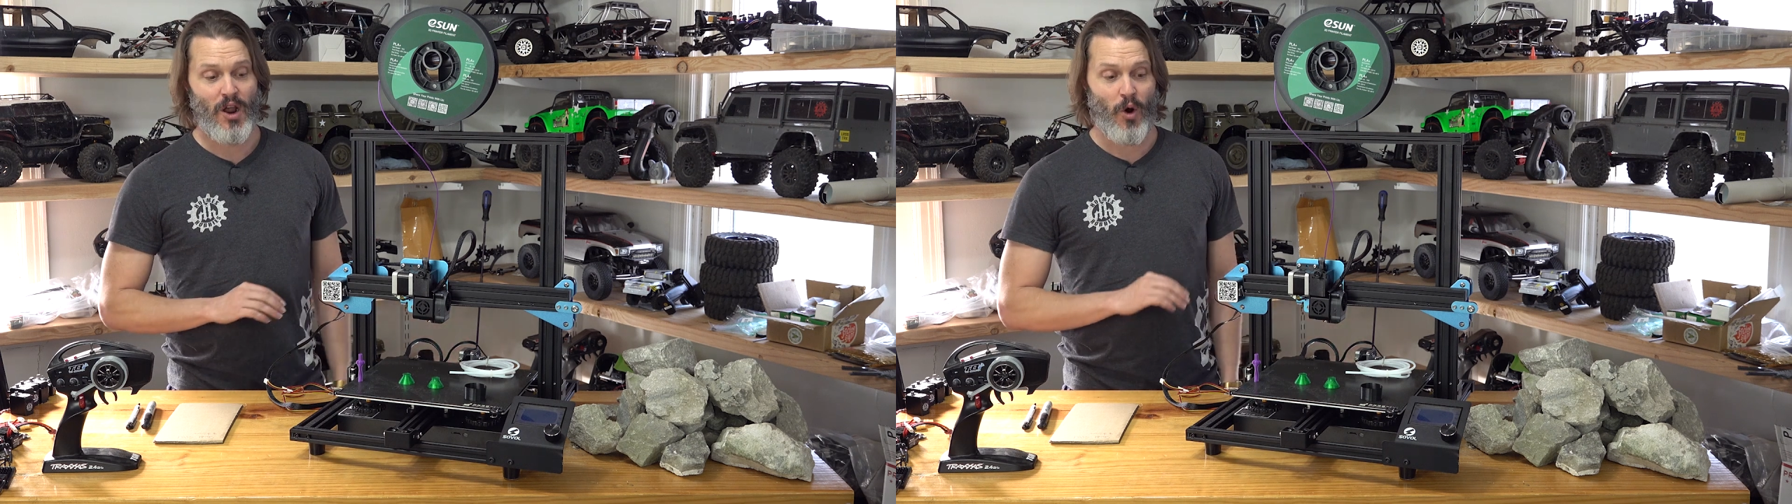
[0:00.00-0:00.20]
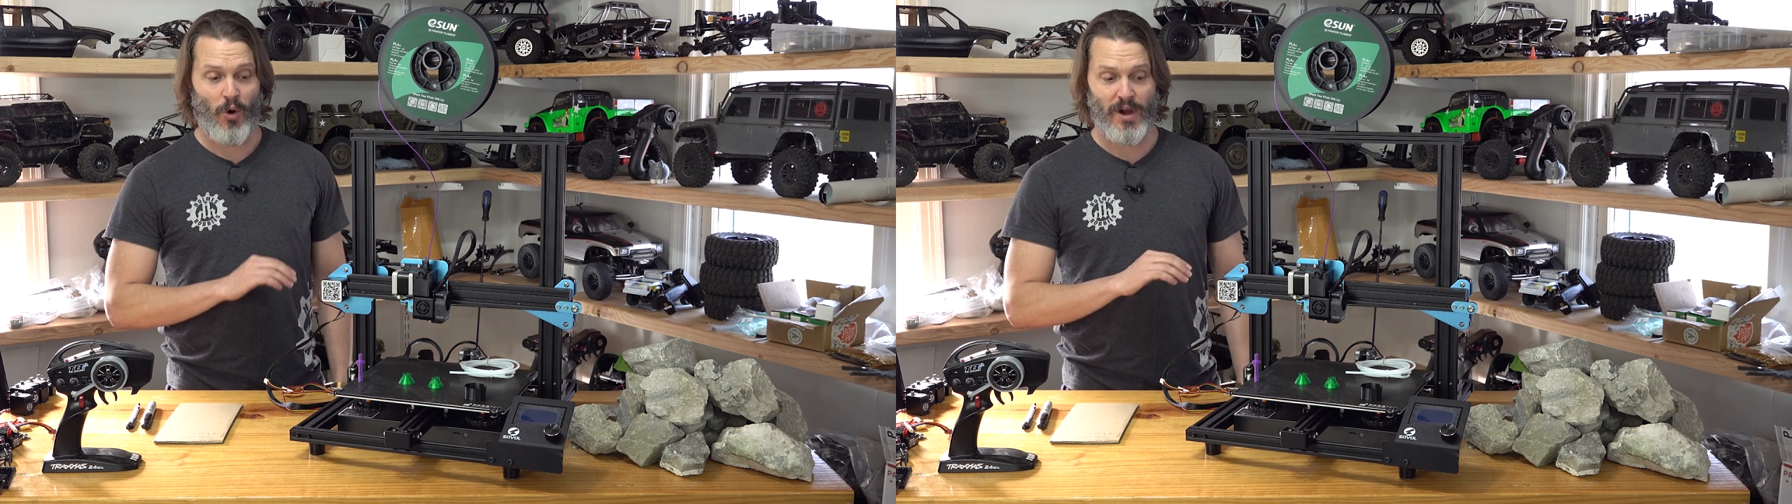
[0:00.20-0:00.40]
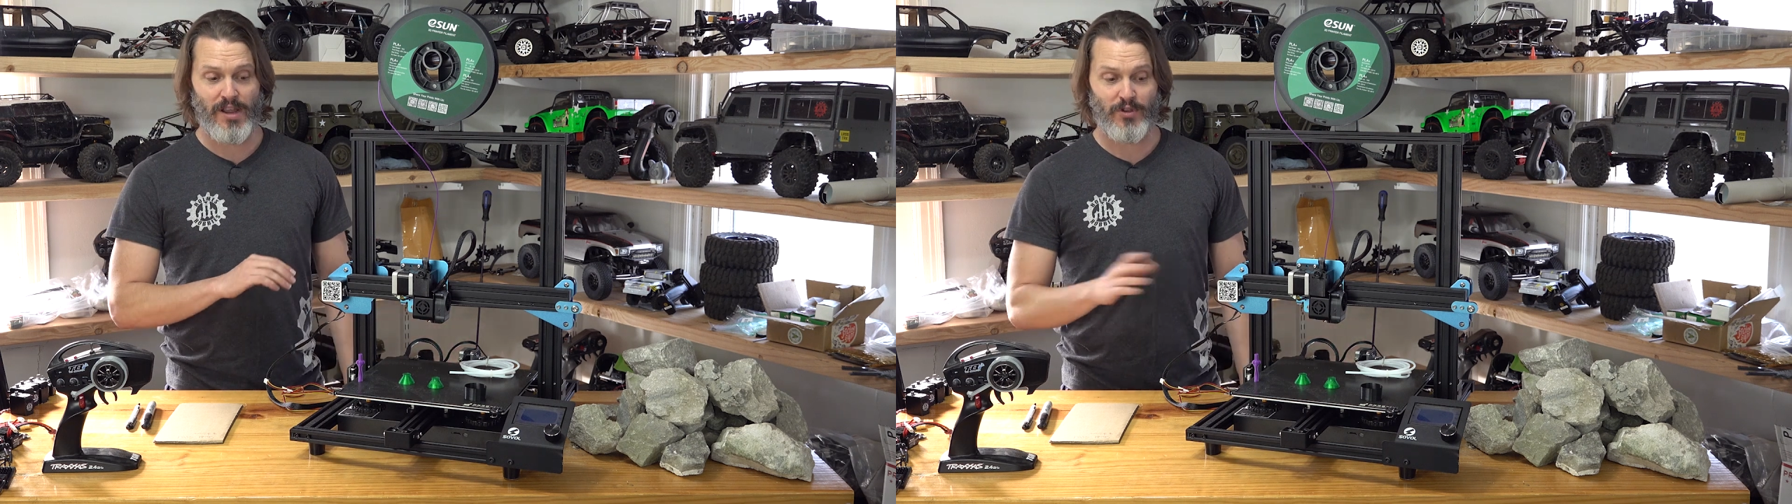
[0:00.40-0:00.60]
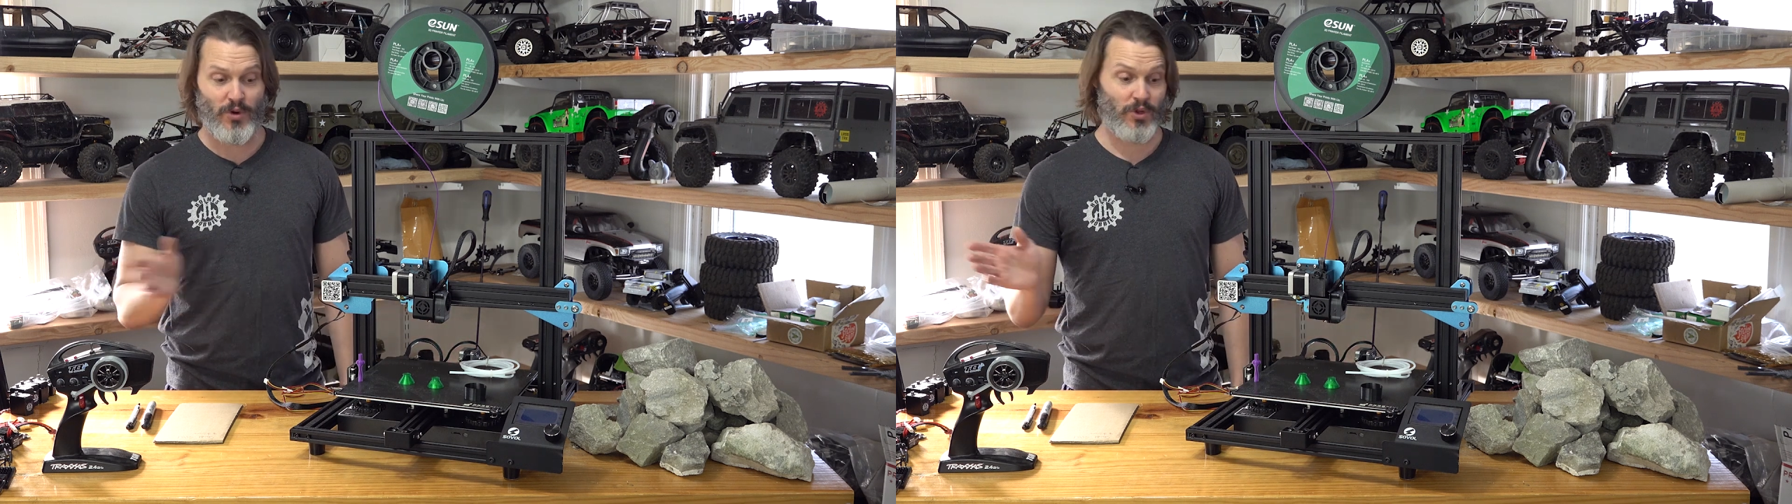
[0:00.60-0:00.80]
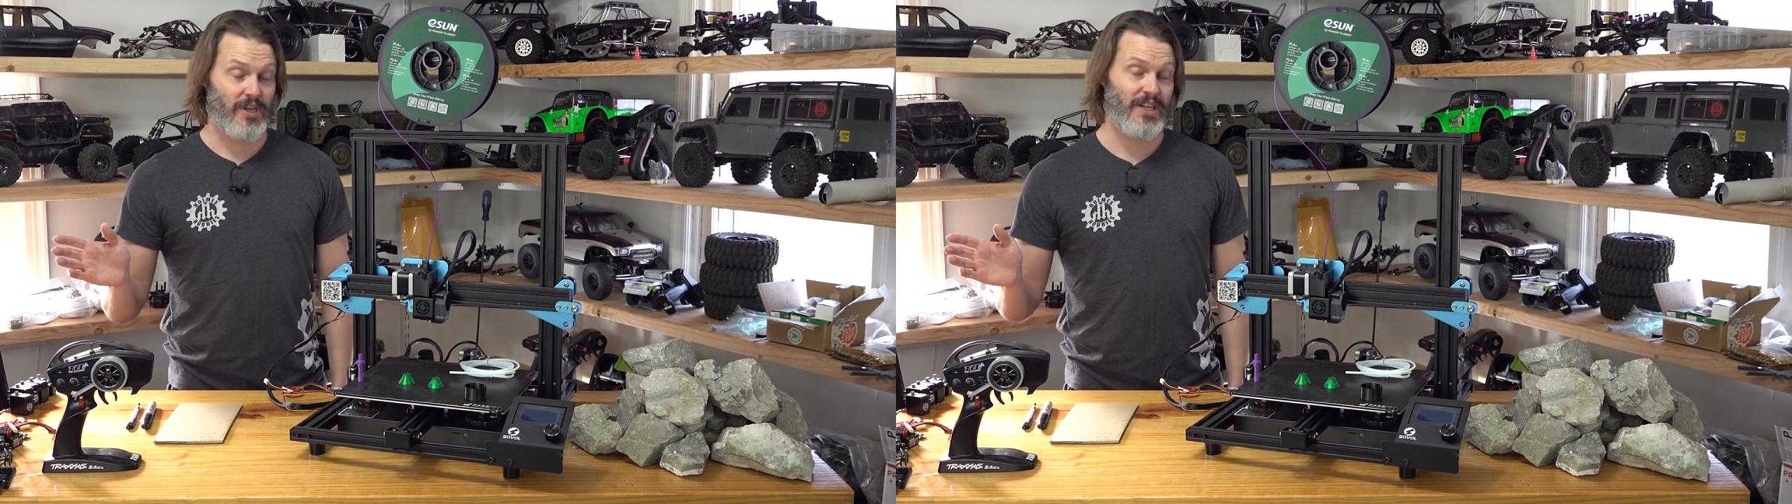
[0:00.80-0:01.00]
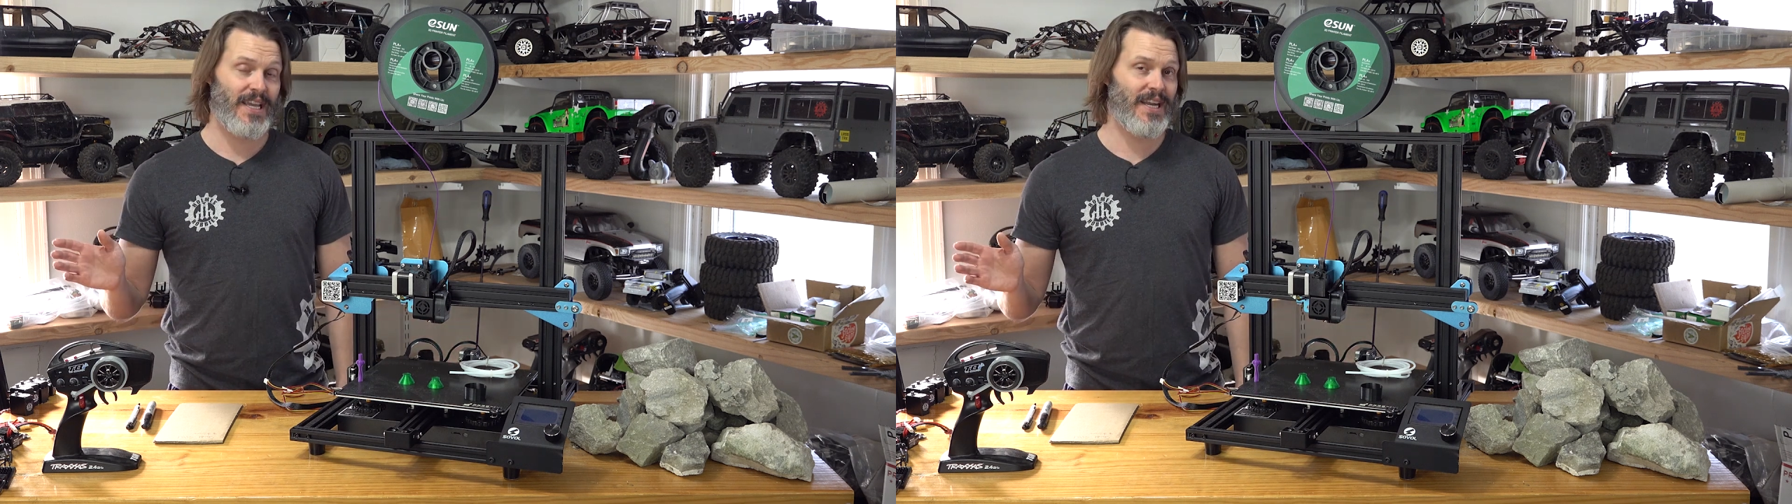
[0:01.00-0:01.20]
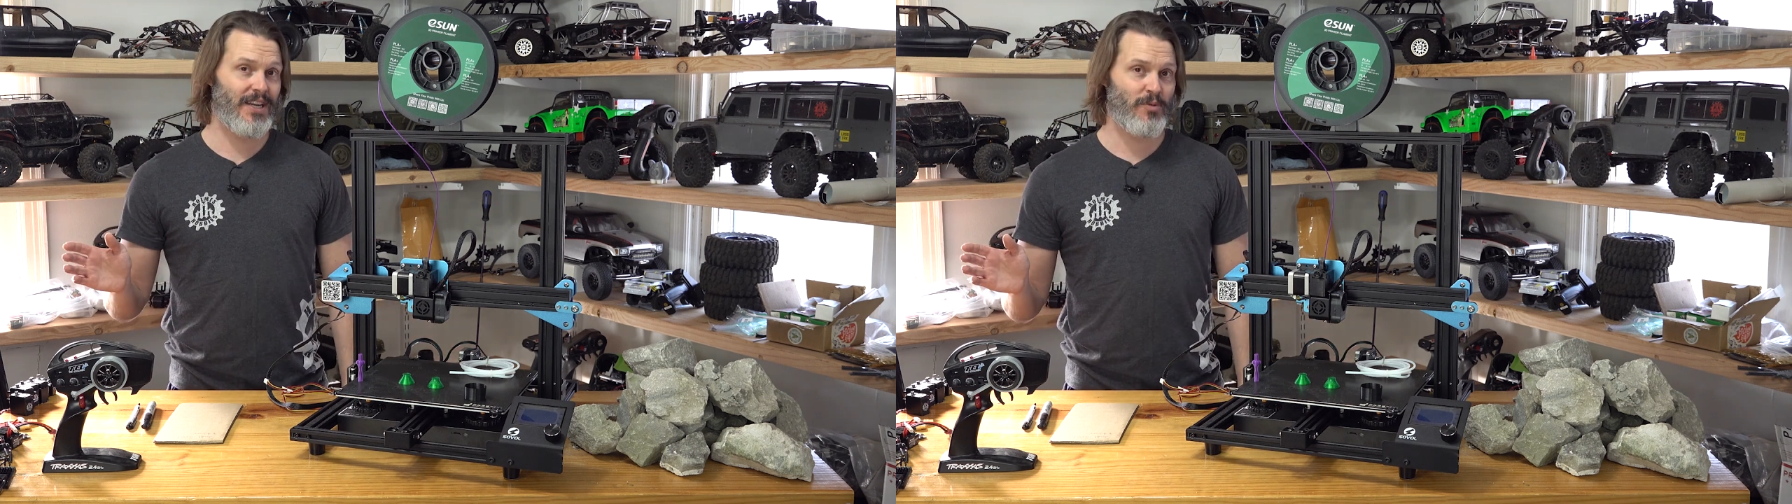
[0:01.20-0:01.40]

or if you're looking to get into